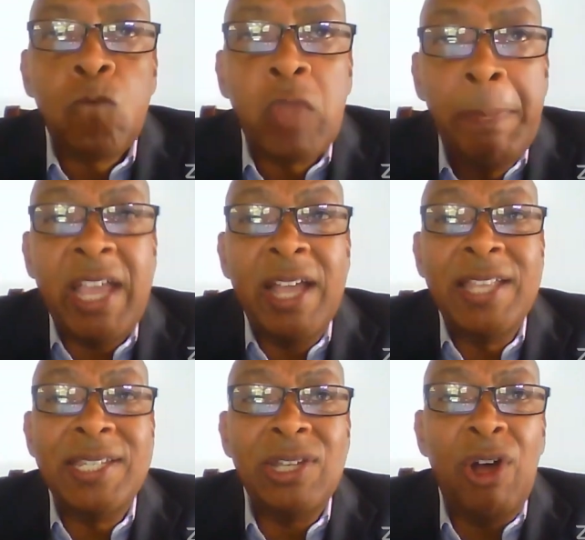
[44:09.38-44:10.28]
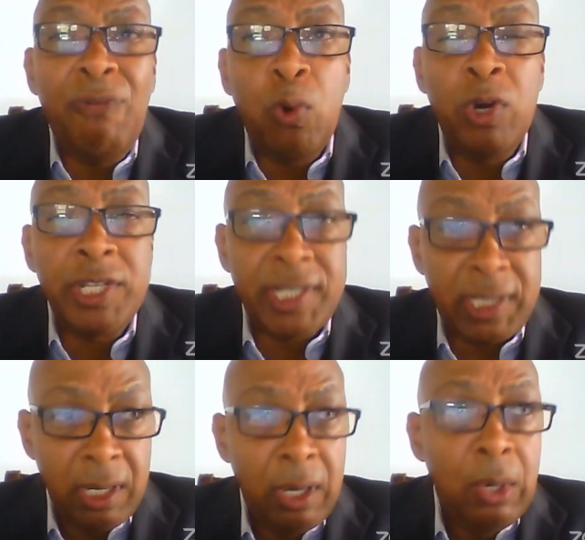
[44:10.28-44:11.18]
Because of
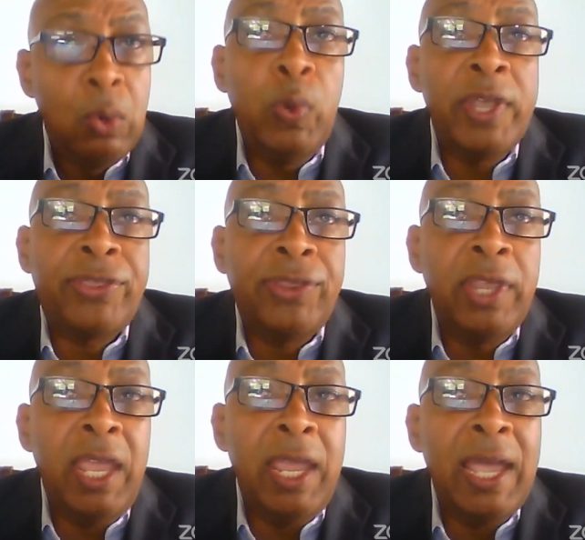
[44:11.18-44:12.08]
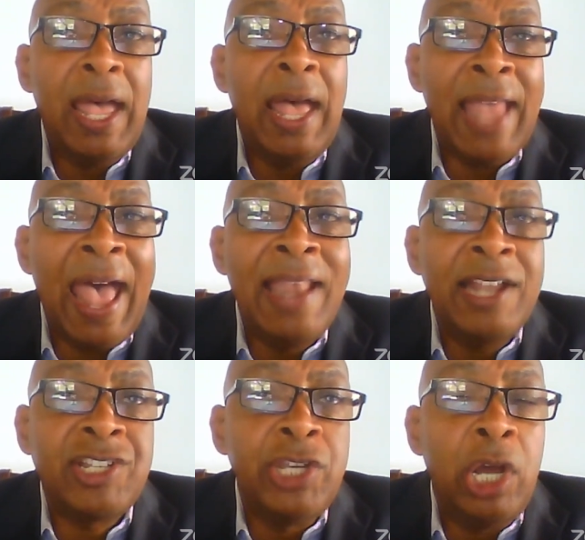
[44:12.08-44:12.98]
course, with an
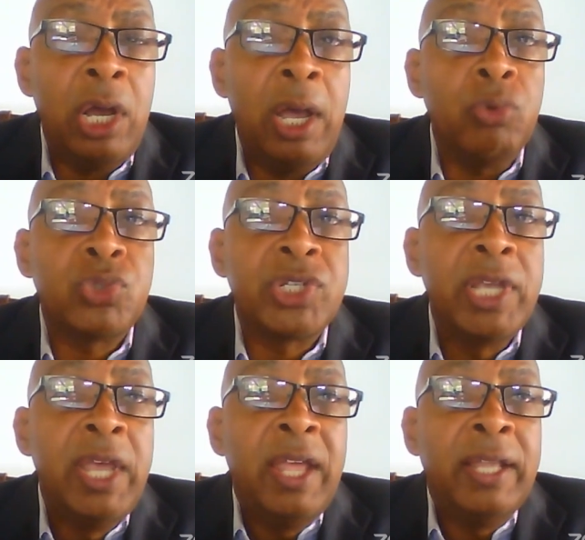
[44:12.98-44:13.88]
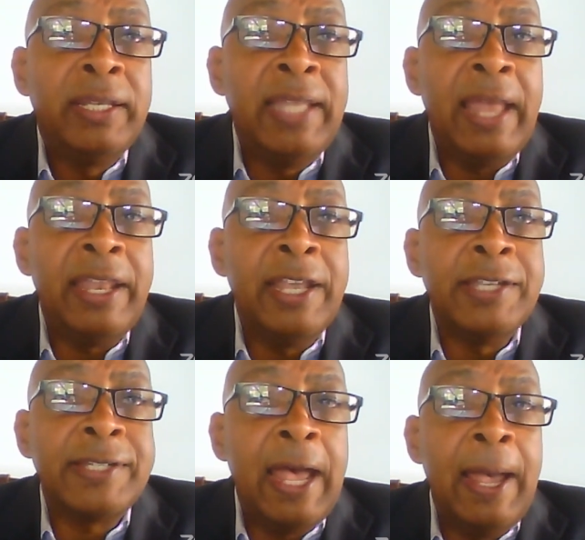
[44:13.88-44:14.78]
addict in your house that is